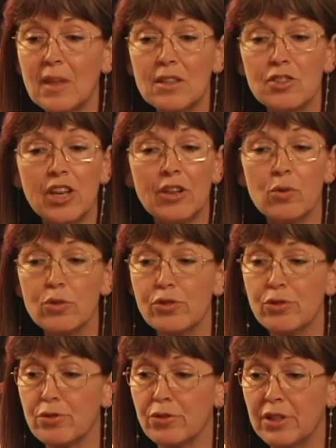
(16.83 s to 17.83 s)
she had
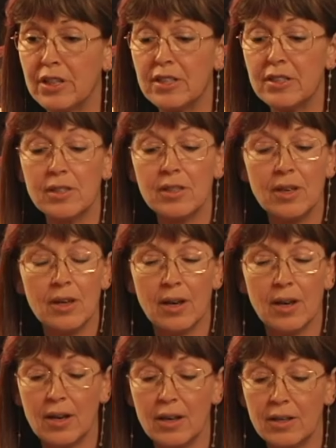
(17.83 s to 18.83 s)
orchard trees,
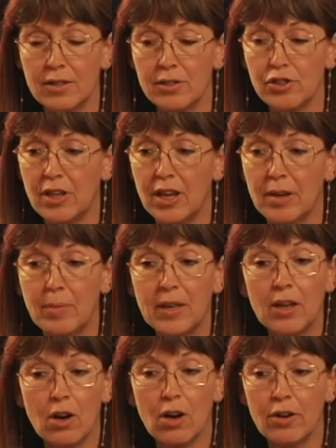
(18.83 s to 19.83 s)
uh, she had a
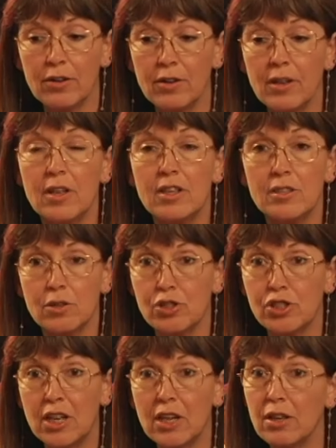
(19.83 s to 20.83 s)
big garden, so
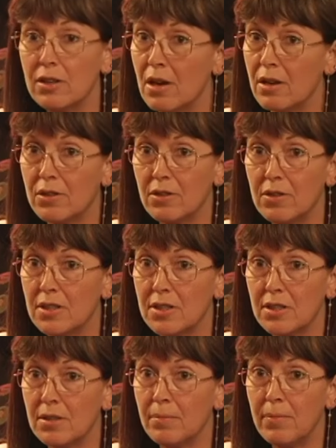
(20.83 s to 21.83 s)
she could not do
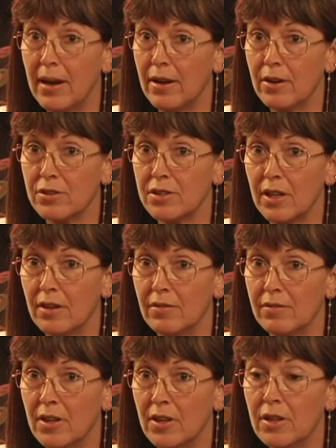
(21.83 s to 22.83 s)
this by herself.
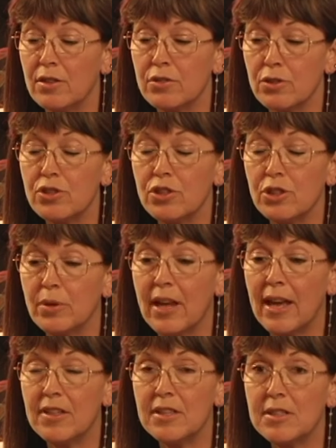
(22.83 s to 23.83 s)
So she would
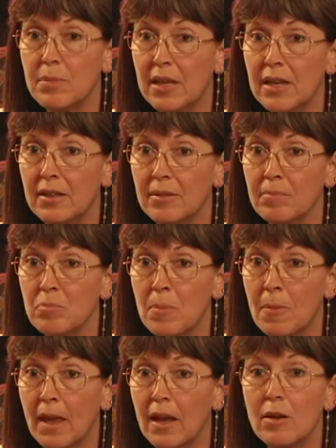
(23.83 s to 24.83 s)
have these men.
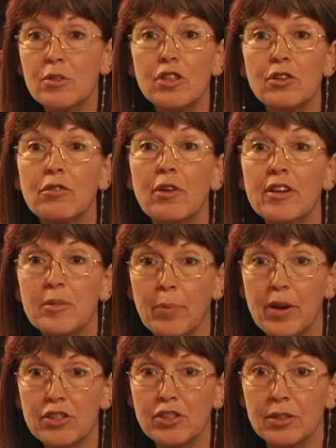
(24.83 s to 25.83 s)
And it was during the Great
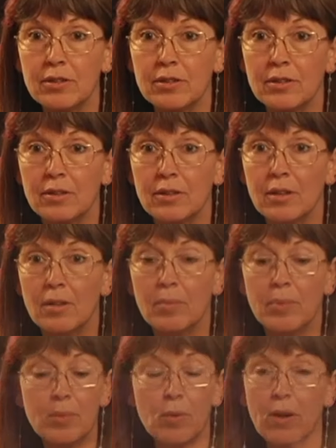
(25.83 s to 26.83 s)
Depression.
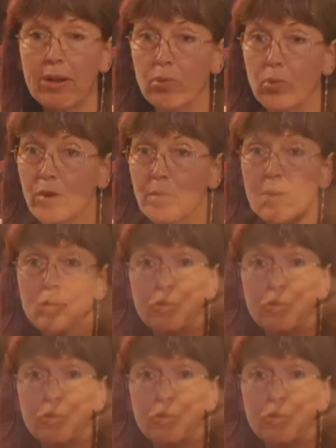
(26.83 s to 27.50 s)
People were out of work, people